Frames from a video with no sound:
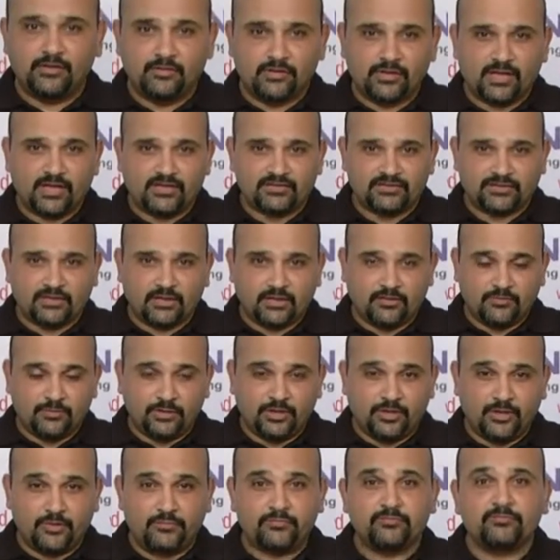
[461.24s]
anodized
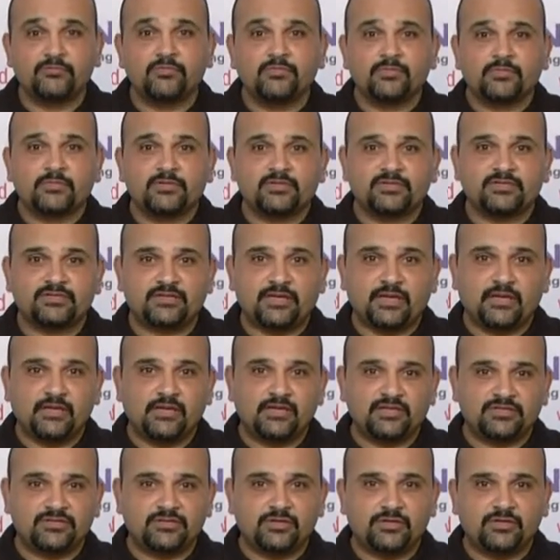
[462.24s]
aluminum,
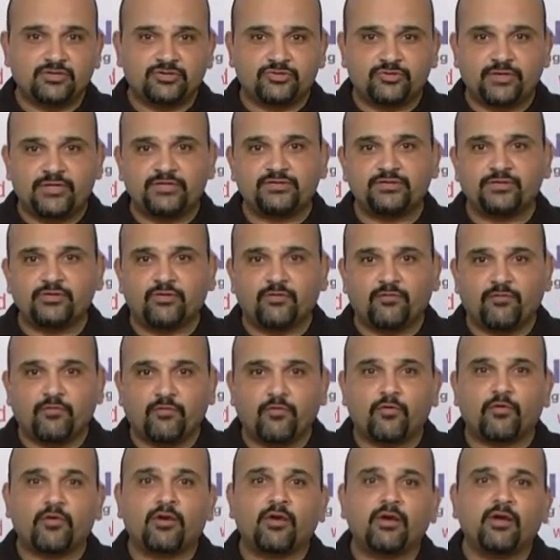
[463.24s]
stainless steel
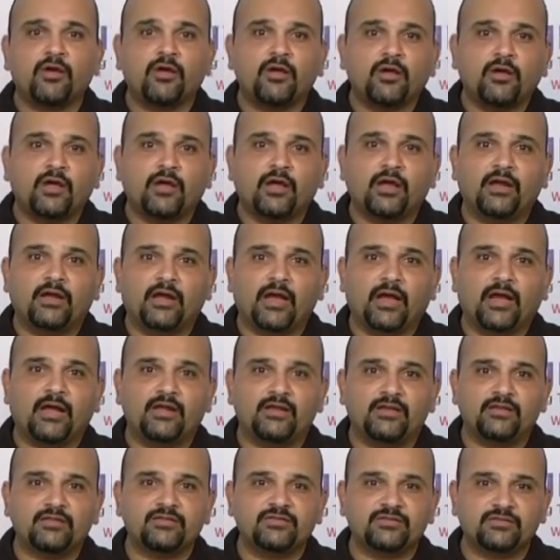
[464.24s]
304, and
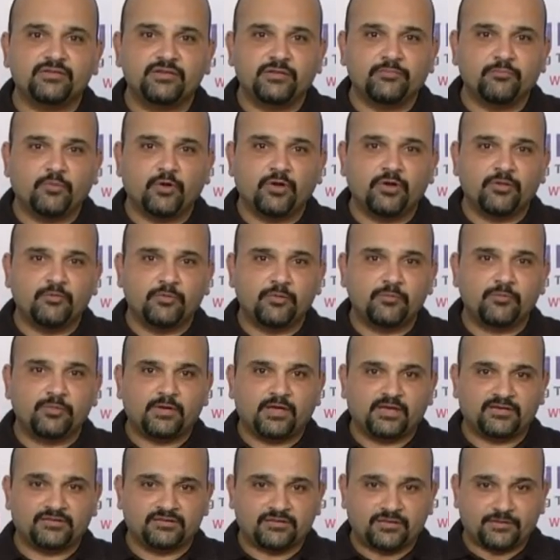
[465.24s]
high density polymer
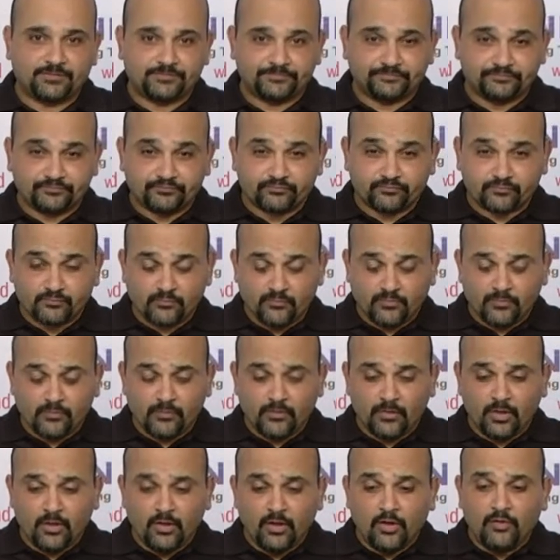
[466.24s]
plastic.
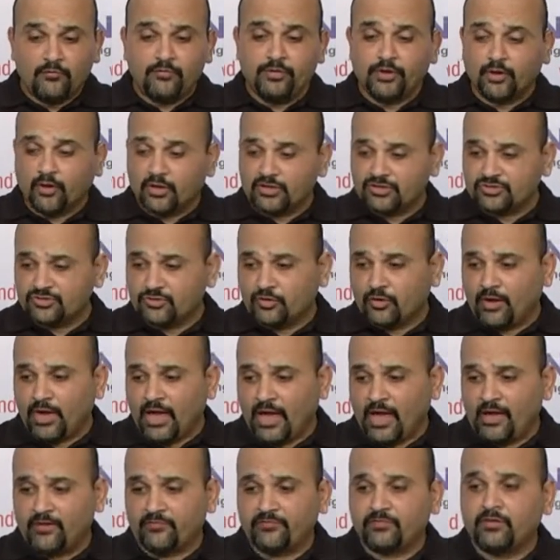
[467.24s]
We also
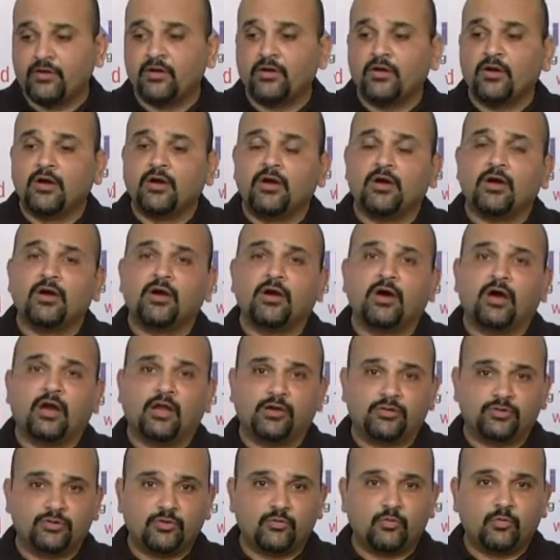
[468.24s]
have
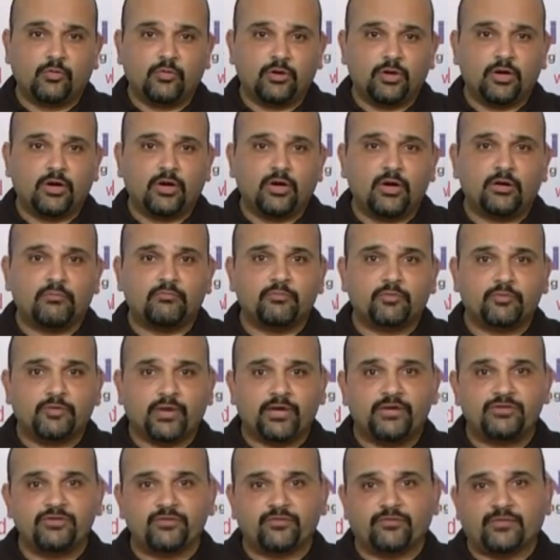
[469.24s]
another
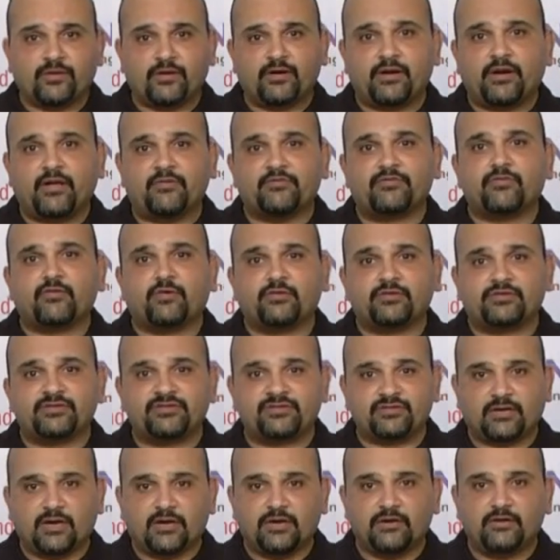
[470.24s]
range of air knives called the
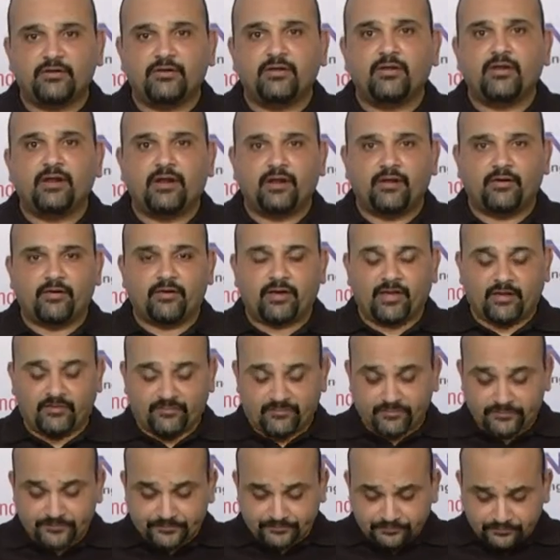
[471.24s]
standard air
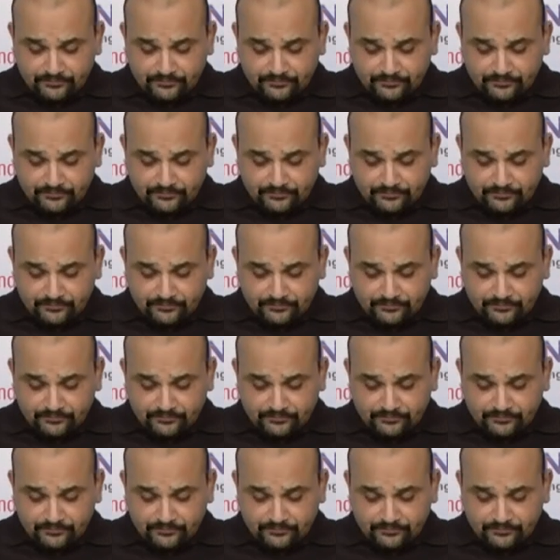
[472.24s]
knife.